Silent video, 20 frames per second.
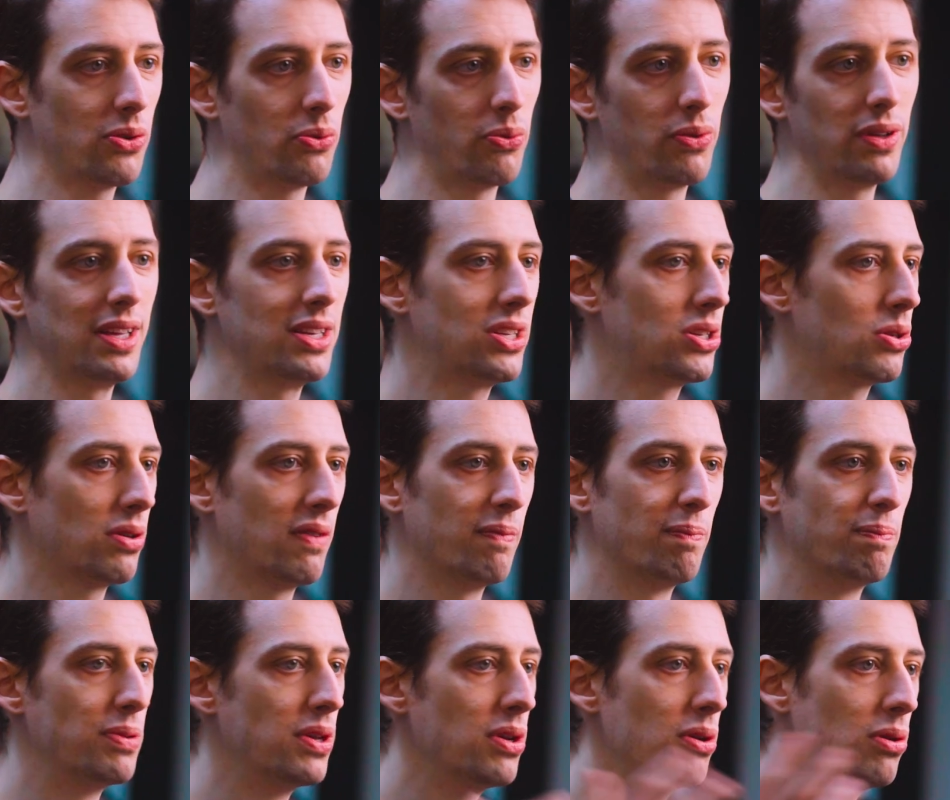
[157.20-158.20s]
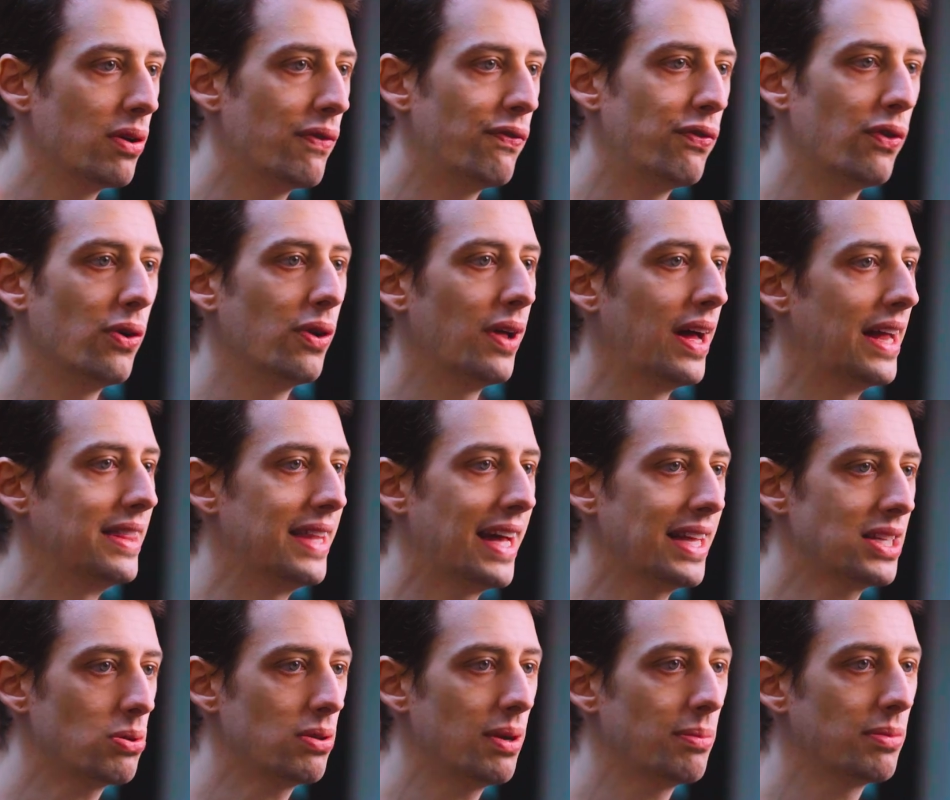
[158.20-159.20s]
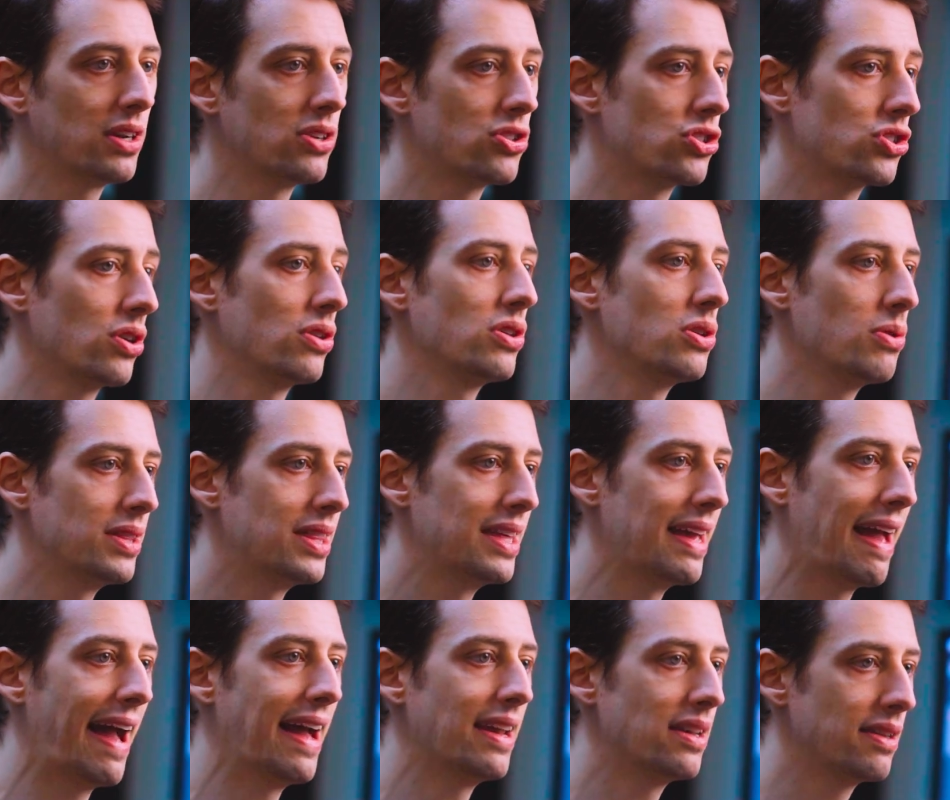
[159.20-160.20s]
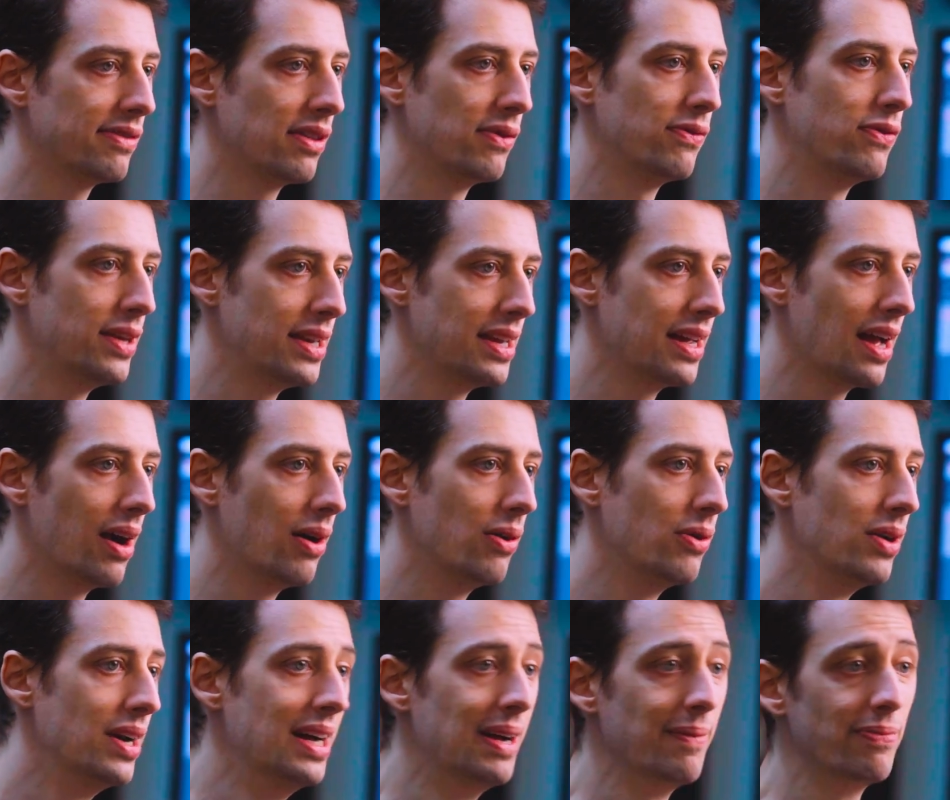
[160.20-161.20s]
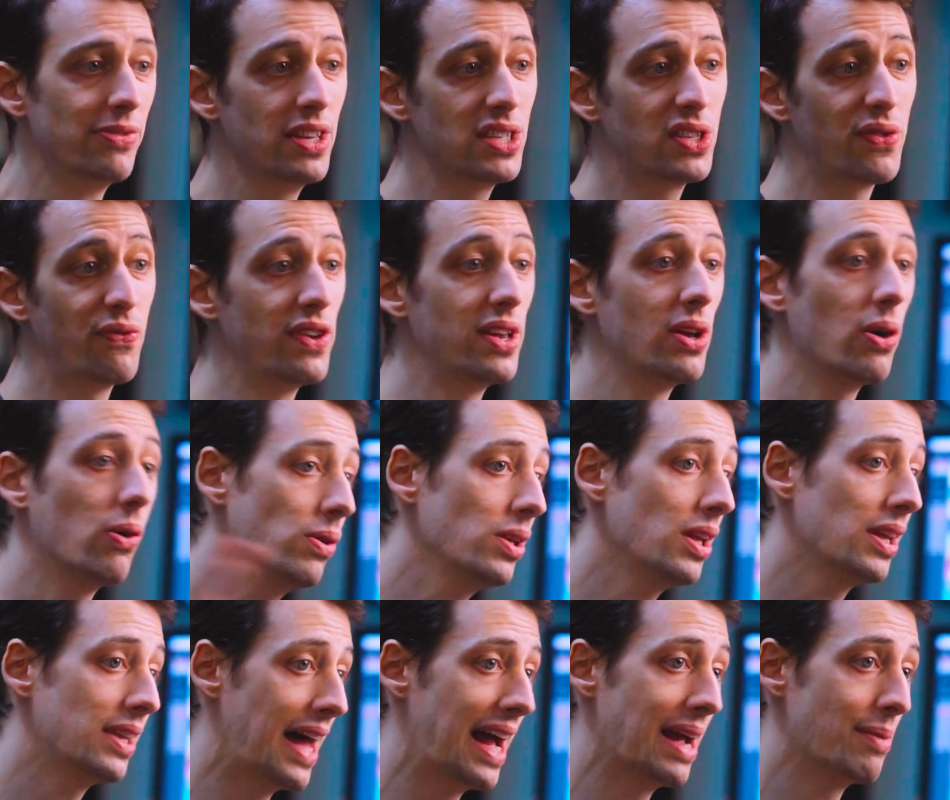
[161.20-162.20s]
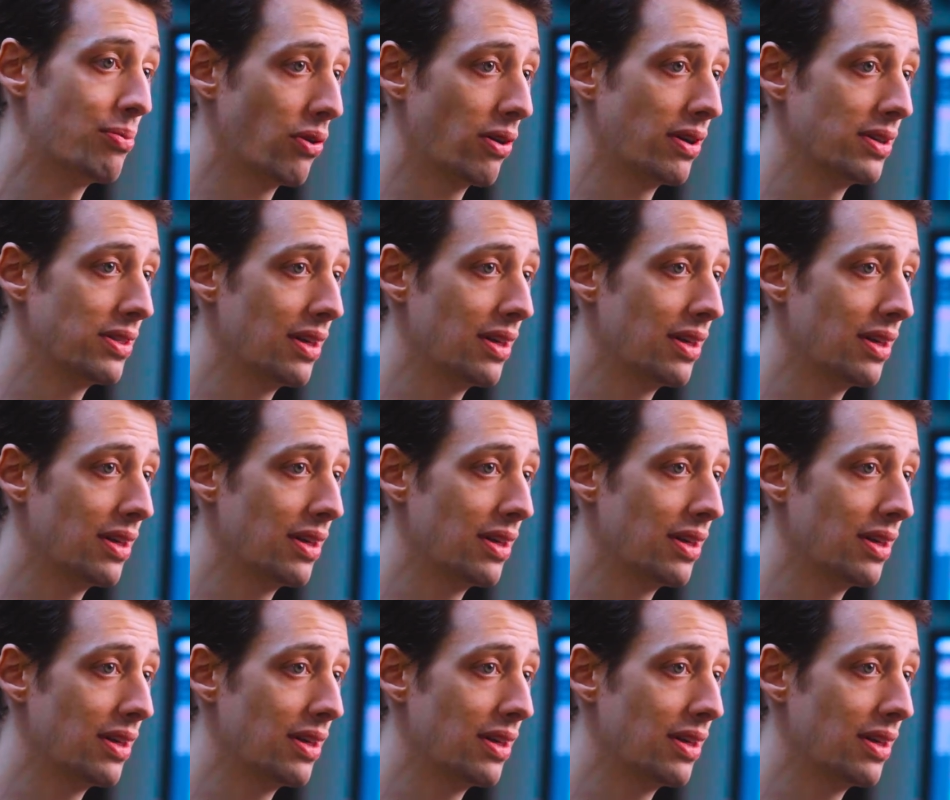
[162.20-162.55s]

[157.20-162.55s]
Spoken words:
are really sort of beautiful, and that's what I'm going to show you at the end of the video. This viola library